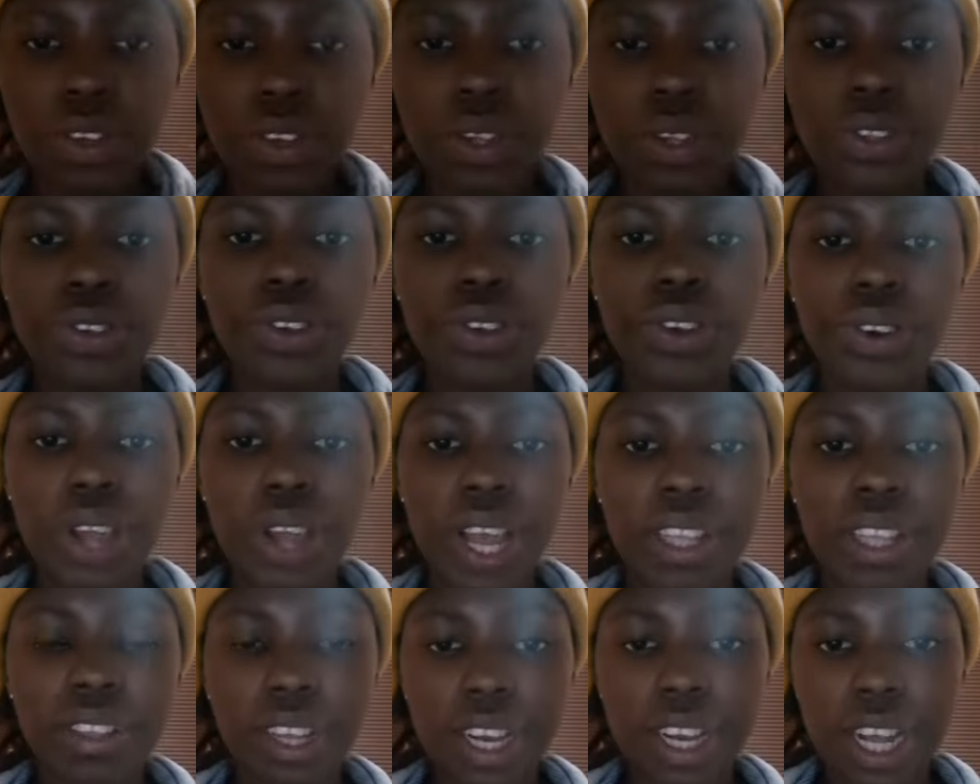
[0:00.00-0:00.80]
To
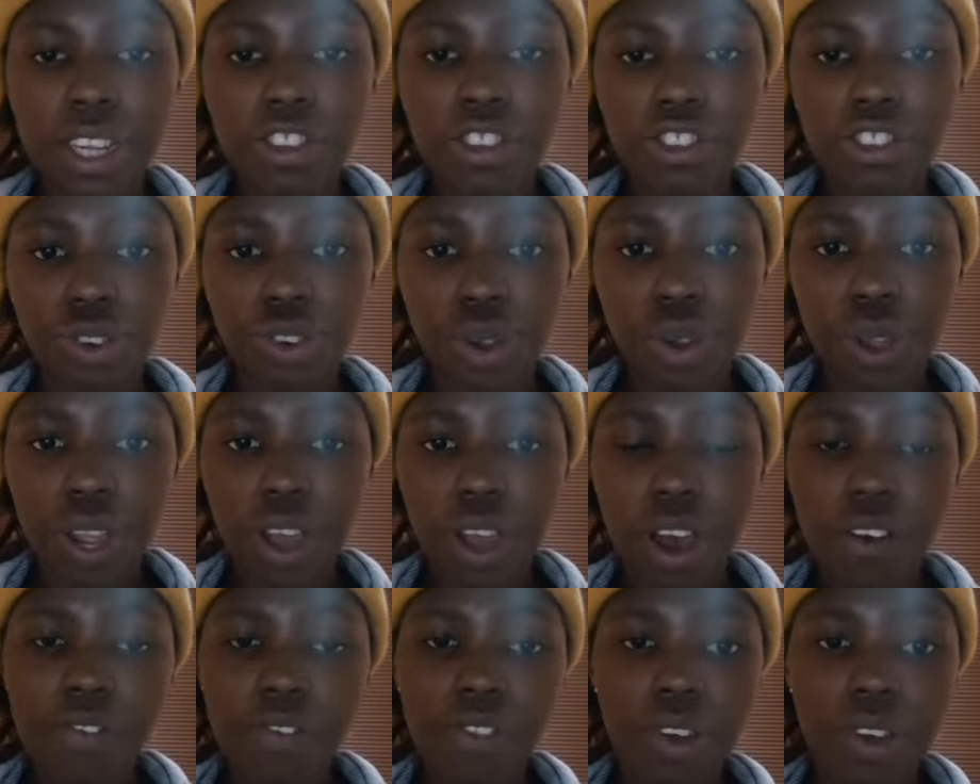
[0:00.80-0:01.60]
create a net
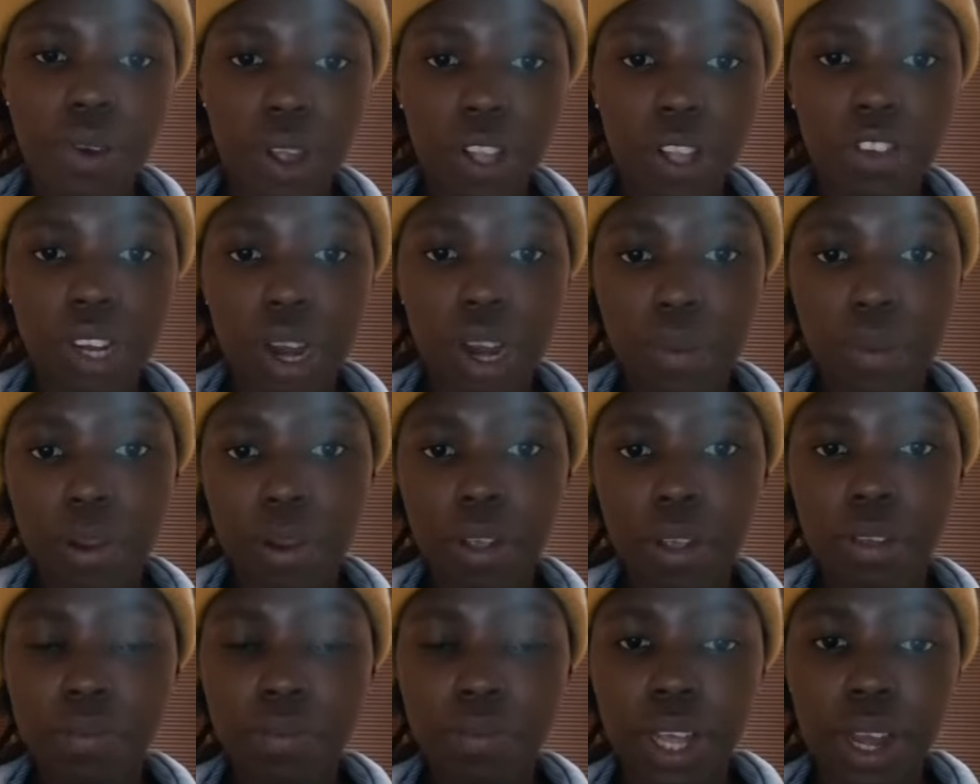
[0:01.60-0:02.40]
drawing of the rectangular
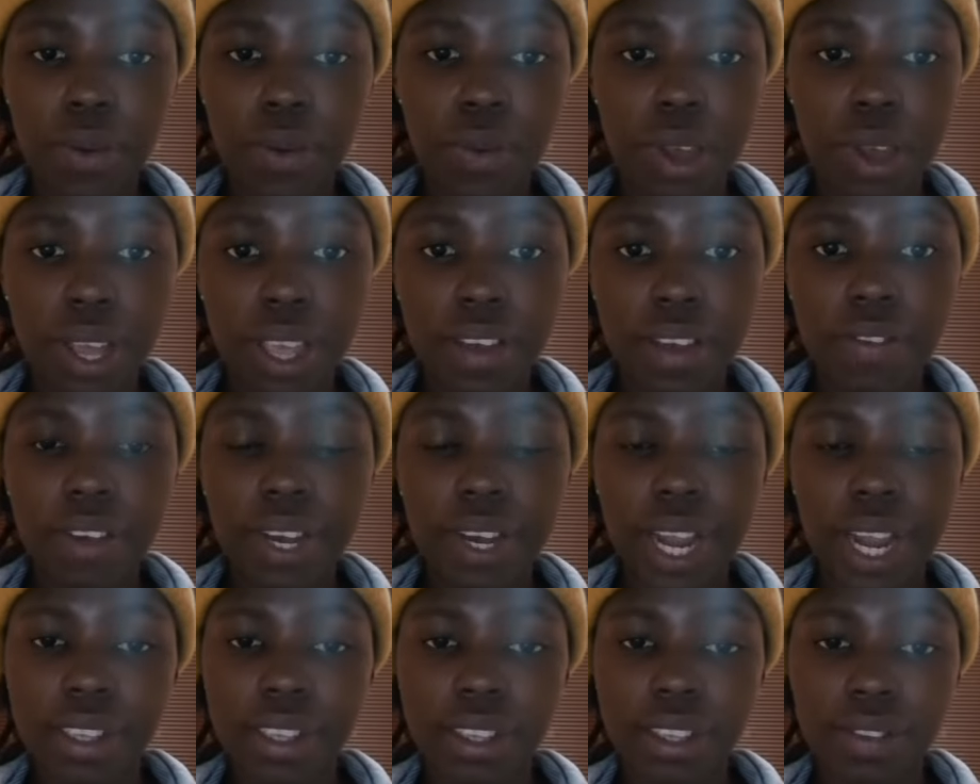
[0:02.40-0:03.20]
prism that we are
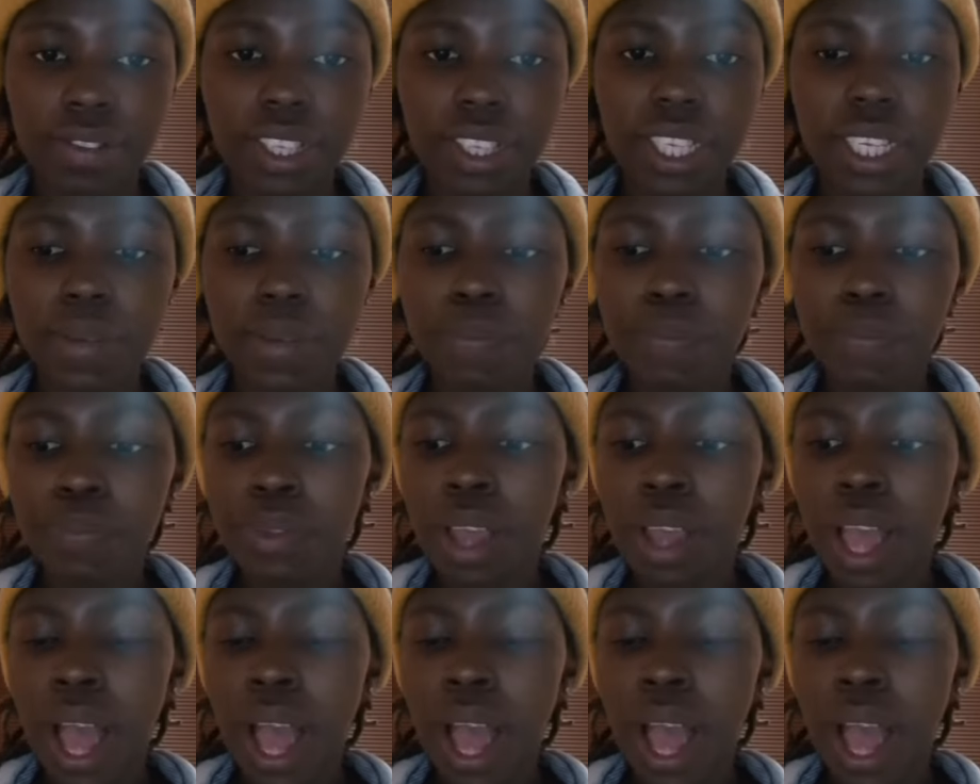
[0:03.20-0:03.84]
given SFT,